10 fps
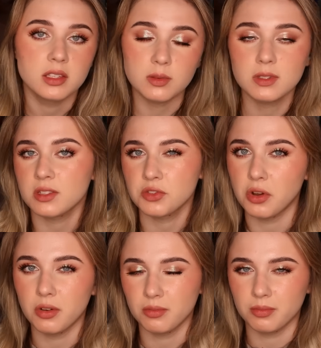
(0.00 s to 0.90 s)
Sometimes it's
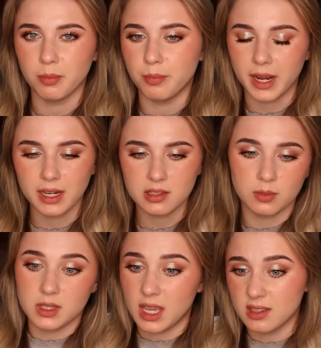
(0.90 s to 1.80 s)
not biased,
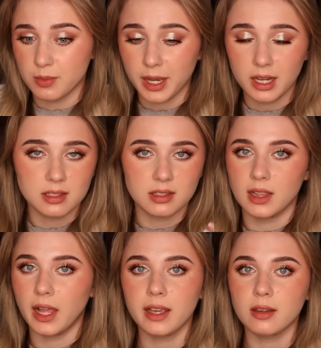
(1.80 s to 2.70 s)
sometimes it is biased,
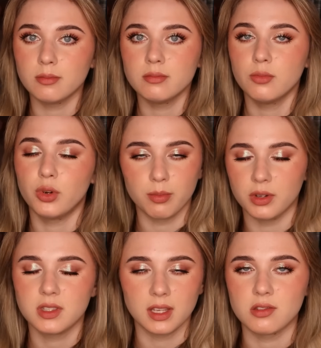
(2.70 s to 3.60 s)
like with
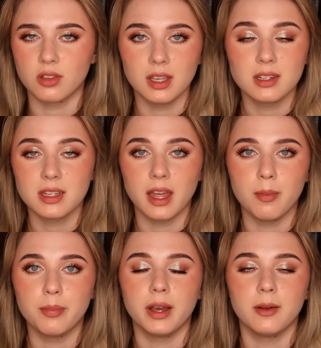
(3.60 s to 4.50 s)
most things on the
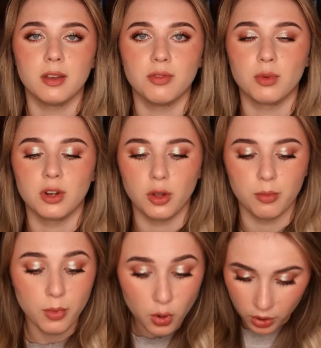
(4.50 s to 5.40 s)
internet. But if you want to know
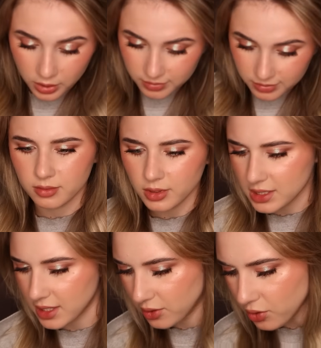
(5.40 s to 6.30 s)
more, what
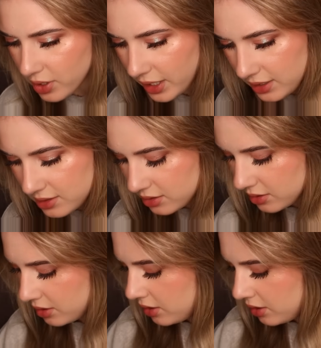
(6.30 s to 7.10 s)
is that noise?